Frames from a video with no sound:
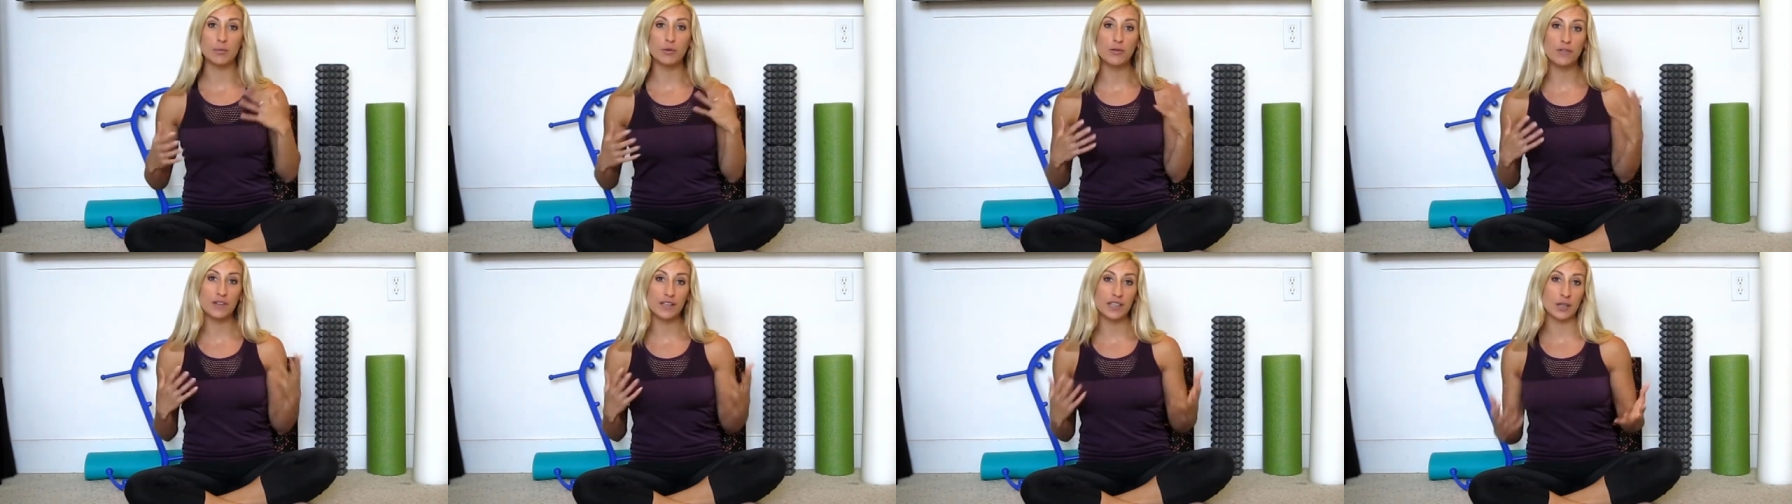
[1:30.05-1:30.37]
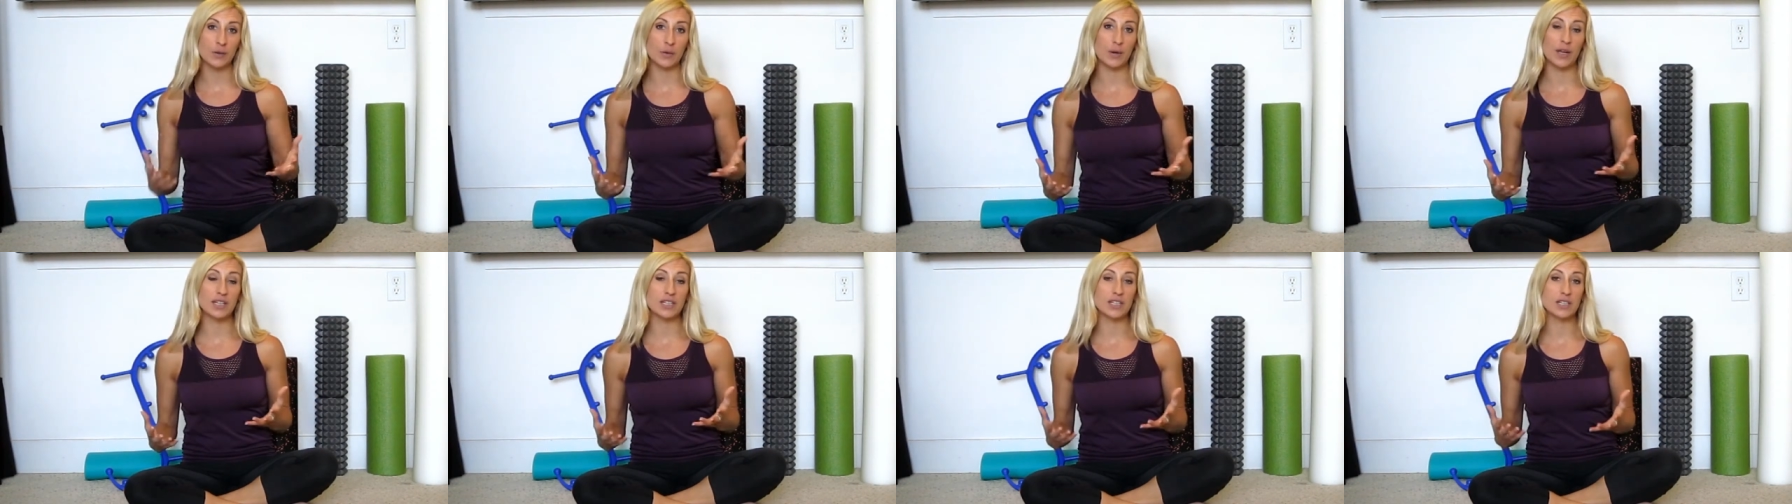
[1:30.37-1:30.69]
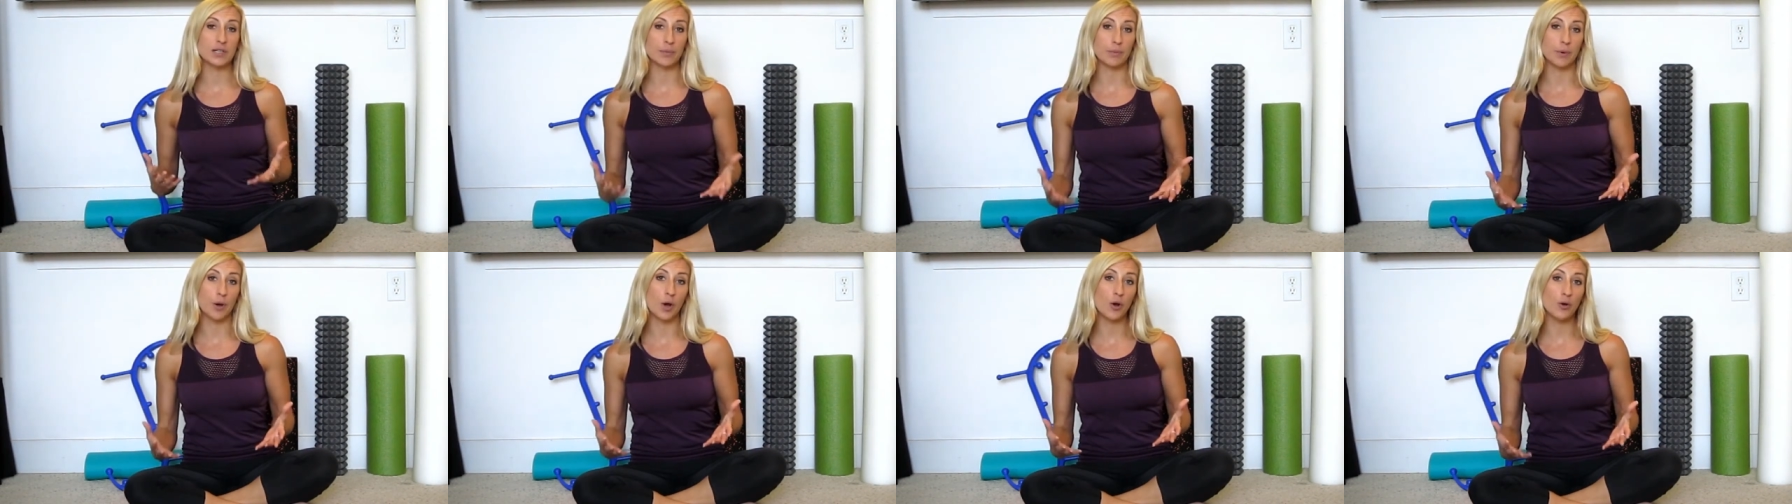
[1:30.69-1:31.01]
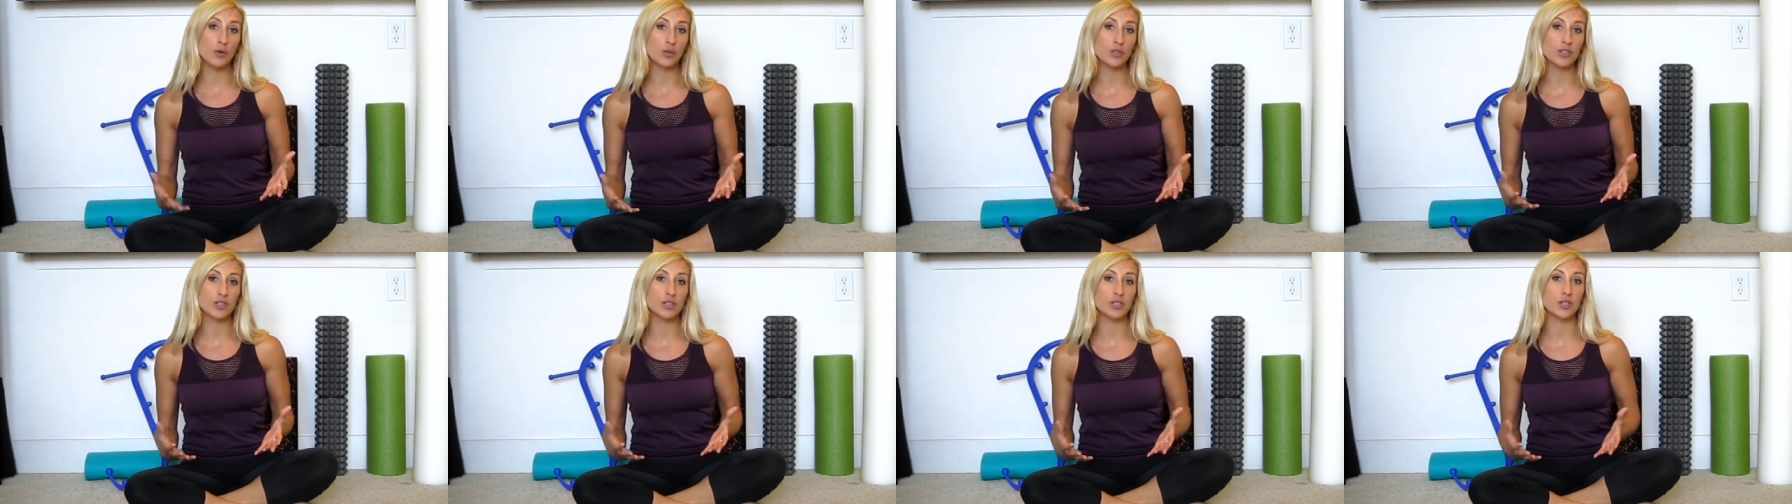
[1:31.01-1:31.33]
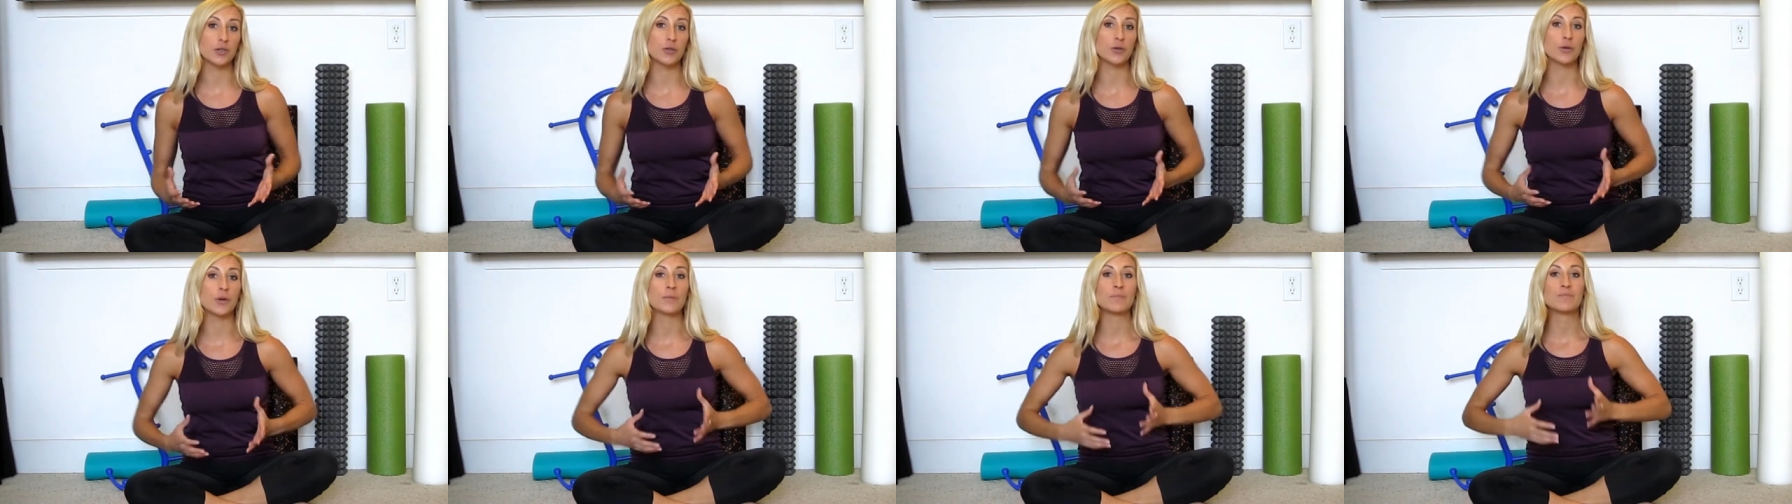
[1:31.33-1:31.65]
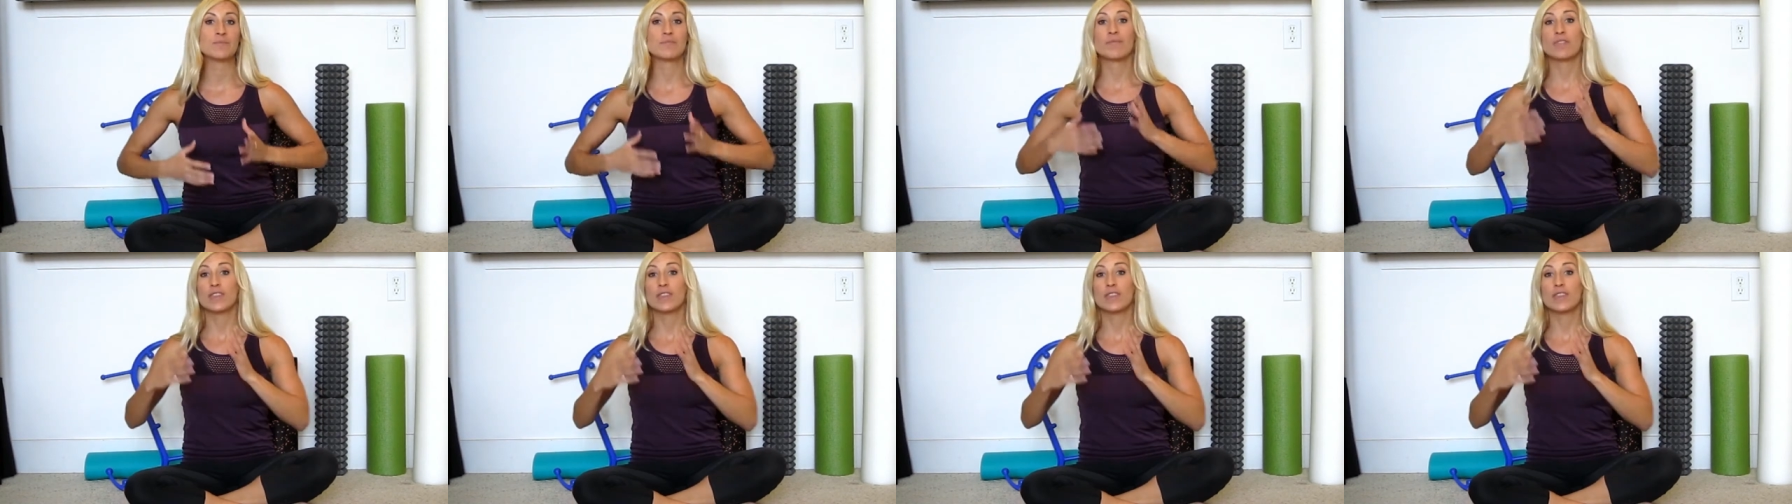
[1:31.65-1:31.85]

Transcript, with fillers: moving the way it's supposed to,